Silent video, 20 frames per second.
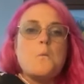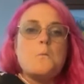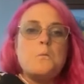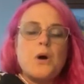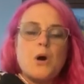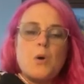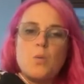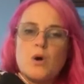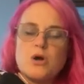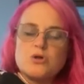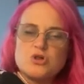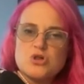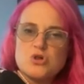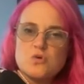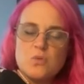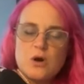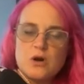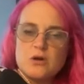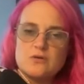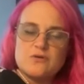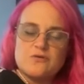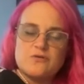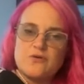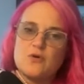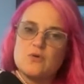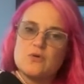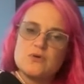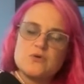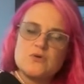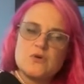But what she wanted to
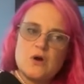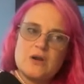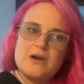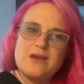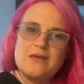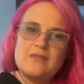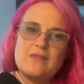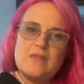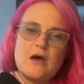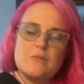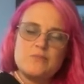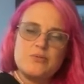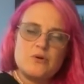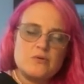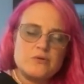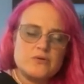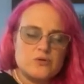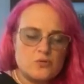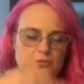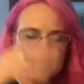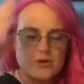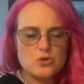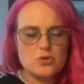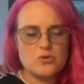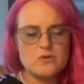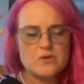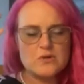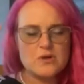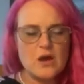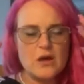focus on in that post, so picture
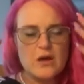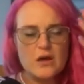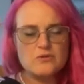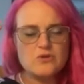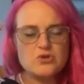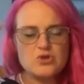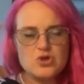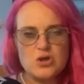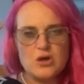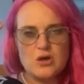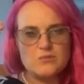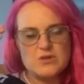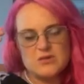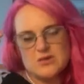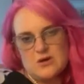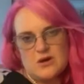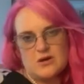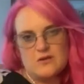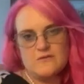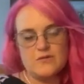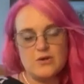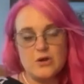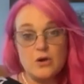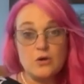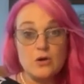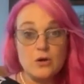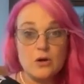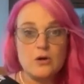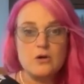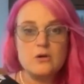this guy at the gym is kind of
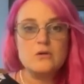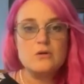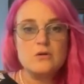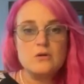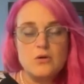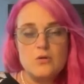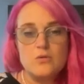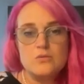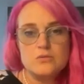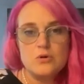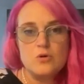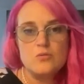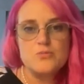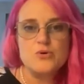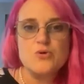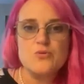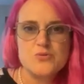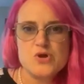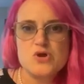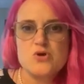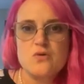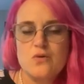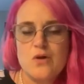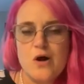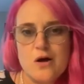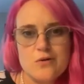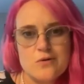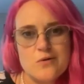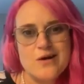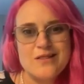like, no pook
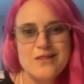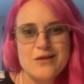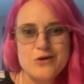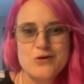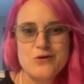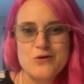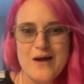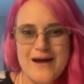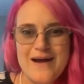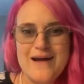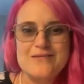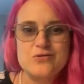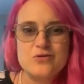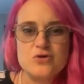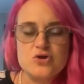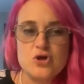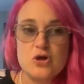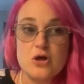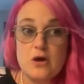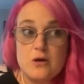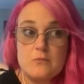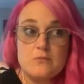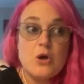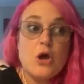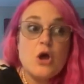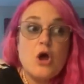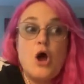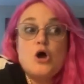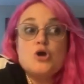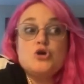Sherlock, right? Like you're at the gym,
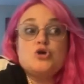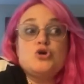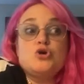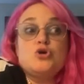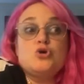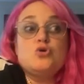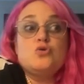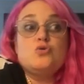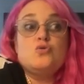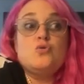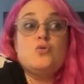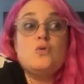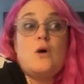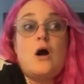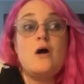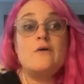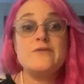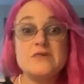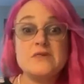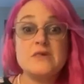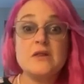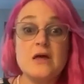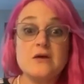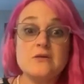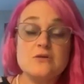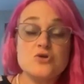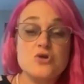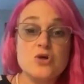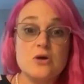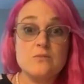you obviously like
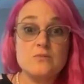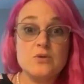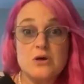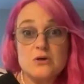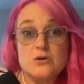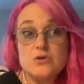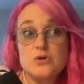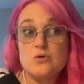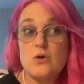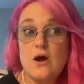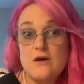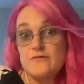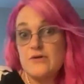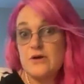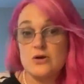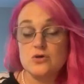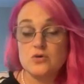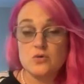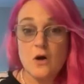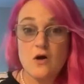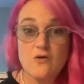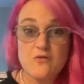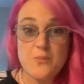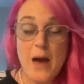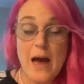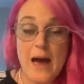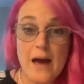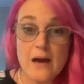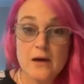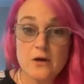the gym because you have like a
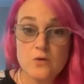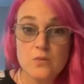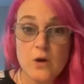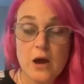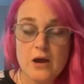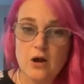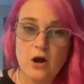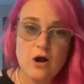12-pack, right?